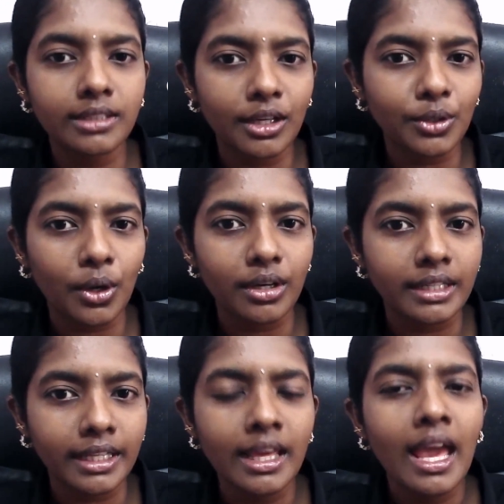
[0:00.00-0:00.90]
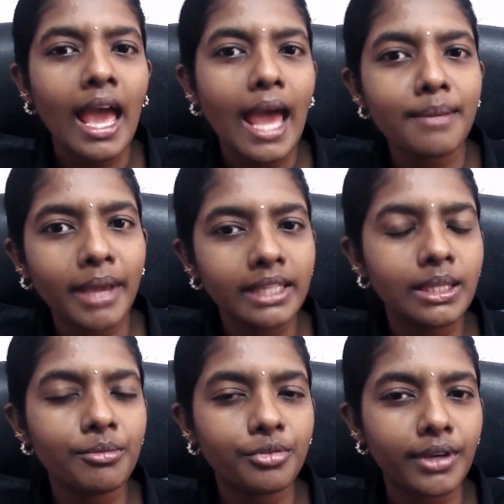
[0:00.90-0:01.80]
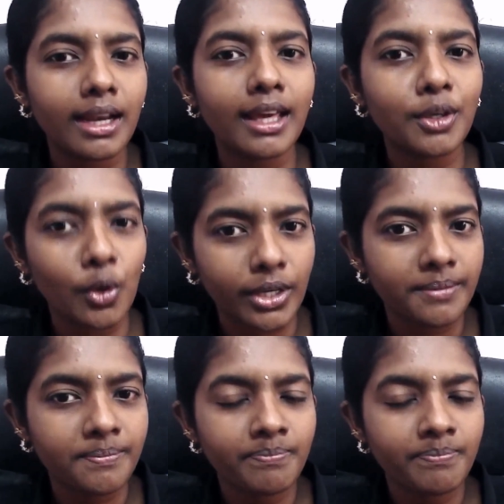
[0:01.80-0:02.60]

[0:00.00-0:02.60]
authority and make them feel like, okay,